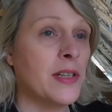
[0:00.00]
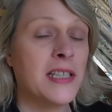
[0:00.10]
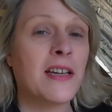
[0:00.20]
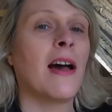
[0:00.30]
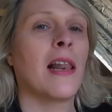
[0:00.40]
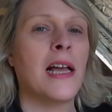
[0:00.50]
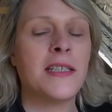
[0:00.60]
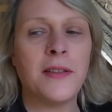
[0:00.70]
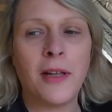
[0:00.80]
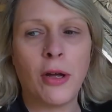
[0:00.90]
have any
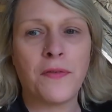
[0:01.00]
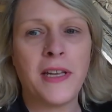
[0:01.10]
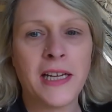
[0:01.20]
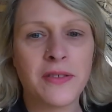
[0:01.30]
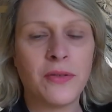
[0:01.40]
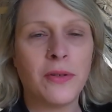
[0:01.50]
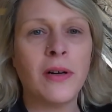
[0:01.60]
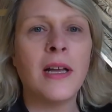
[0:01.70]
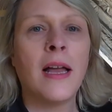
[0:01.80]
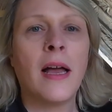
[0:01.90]
skylights in the loft next
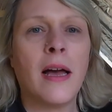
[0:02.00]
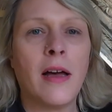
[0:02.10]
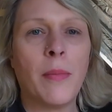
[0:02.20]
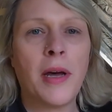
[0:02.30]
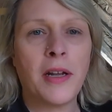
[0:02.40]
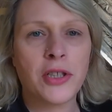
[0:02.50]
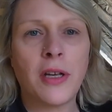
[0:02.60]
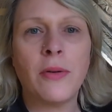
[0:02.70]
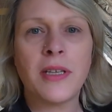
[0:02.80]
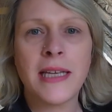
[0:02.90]
door. And I'll
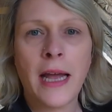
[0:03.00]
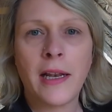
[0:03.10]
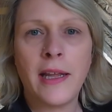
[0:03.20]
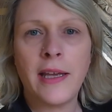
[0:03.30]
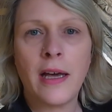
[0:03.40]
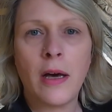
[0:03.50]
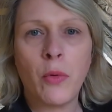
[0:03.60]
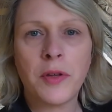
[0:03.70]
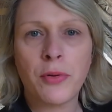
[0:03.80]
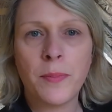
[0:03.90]
show you exactly
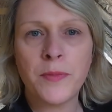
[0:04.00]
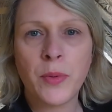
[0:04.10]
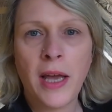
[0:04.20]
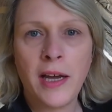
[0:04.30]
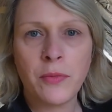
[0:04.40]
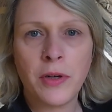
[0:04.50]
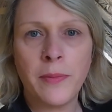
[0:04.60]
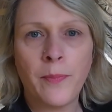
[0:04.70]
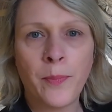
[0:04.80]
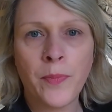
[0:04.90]
what the problems we had were.